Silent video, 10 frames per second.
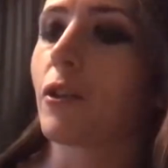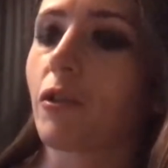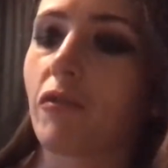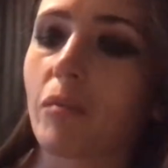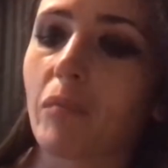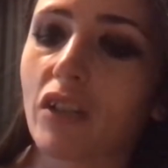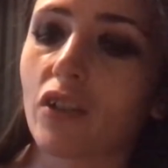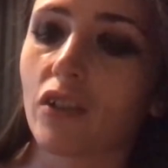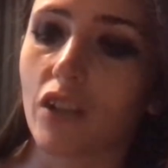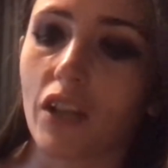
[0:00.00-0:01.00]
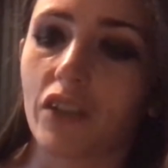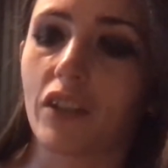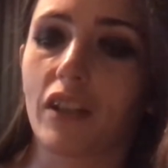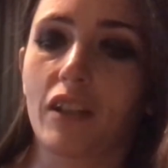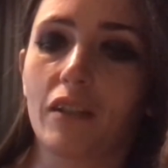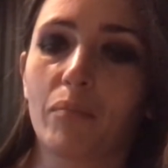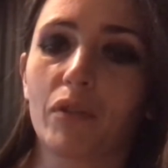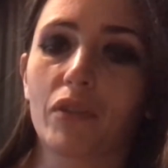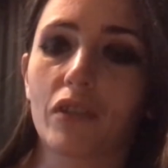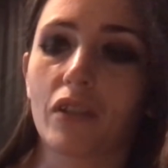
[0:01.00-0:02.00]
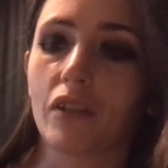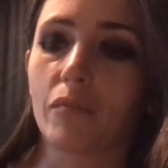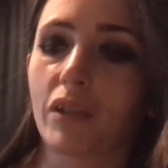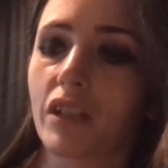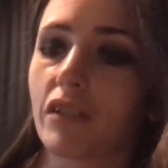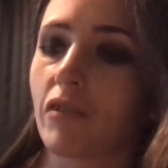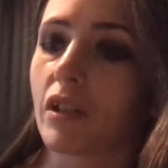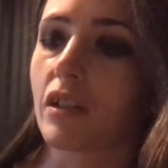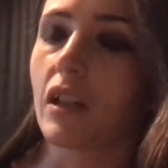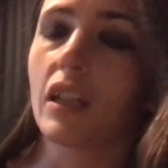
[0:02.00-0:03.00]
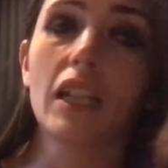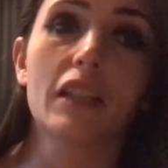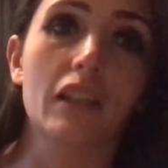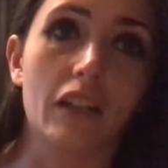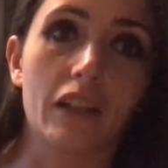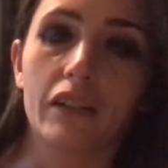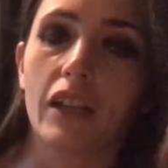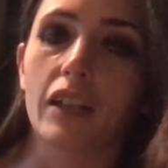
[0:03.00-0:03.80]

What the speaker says: I don't know if I mentioned yesterday, but my dear friend Lisa,